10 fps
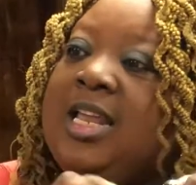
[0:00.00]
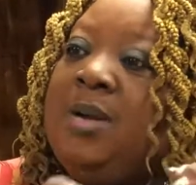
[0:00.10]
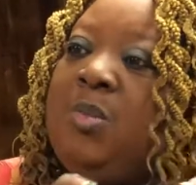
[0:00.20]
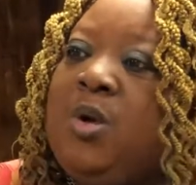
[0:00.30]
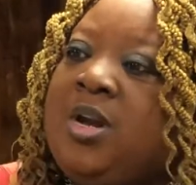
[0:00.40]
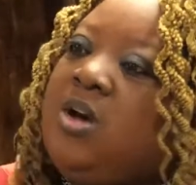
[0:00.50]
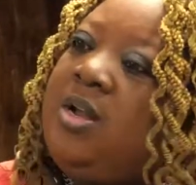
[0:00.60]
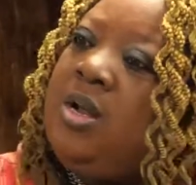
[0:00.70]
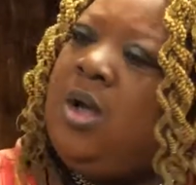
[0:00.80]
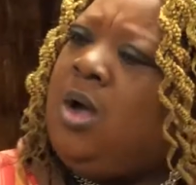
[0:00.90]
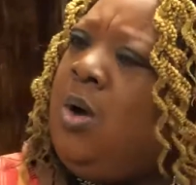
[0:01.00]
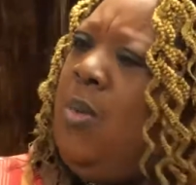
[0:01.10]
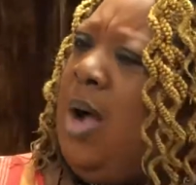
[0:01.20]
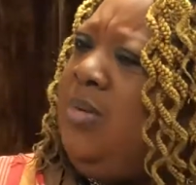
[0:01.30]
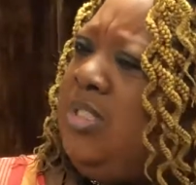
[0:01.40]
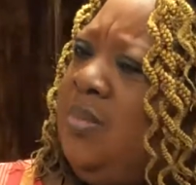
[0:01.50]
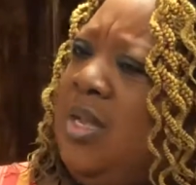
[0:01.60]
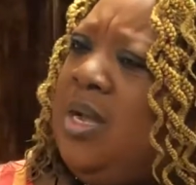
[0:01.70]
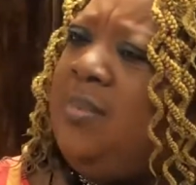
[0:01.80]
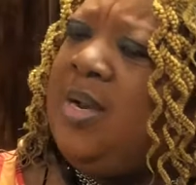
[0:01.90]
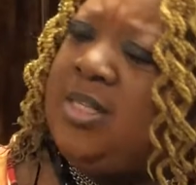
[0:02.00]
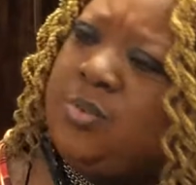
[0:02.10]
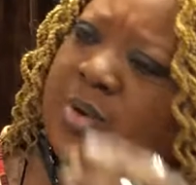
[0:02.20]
In the morning. Why would she be coming at